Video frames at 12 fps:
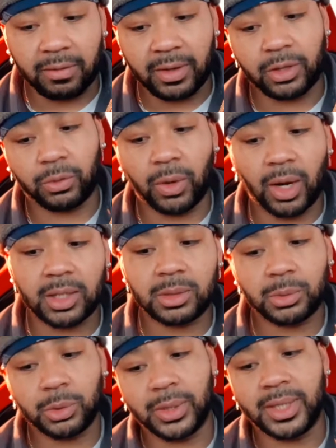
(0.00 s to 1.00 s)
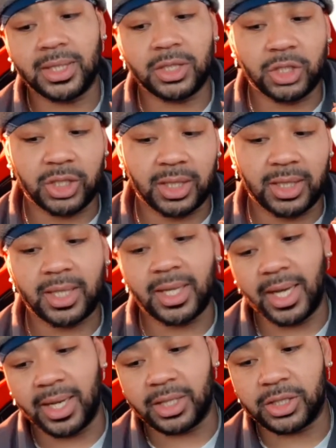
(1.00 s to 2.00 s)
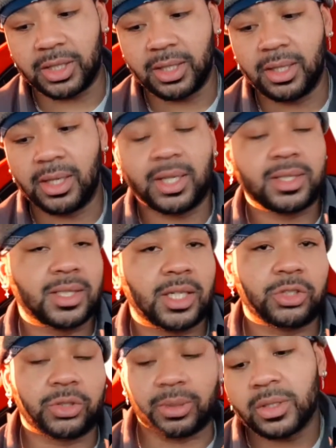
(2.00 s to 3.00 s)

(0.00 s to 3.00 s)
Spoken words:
and the rods between G and H, etc.